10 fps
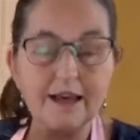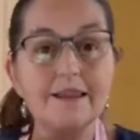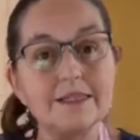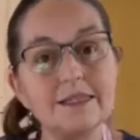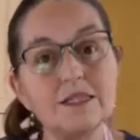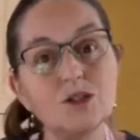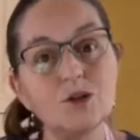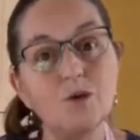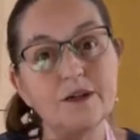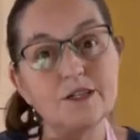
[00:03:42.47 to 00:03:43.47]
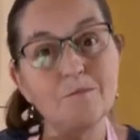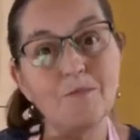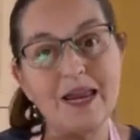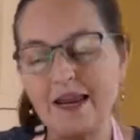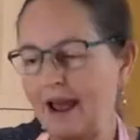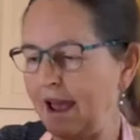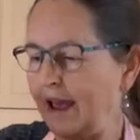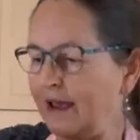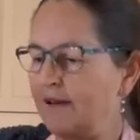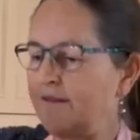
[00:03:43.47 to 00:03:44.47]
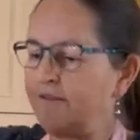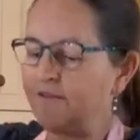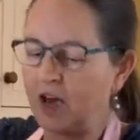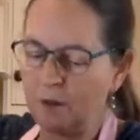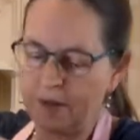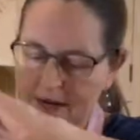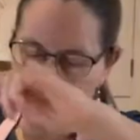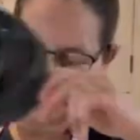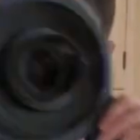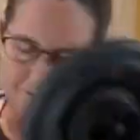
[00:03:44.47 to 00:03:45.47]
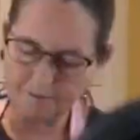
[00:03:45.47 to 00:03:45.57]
This is going to be a fabulous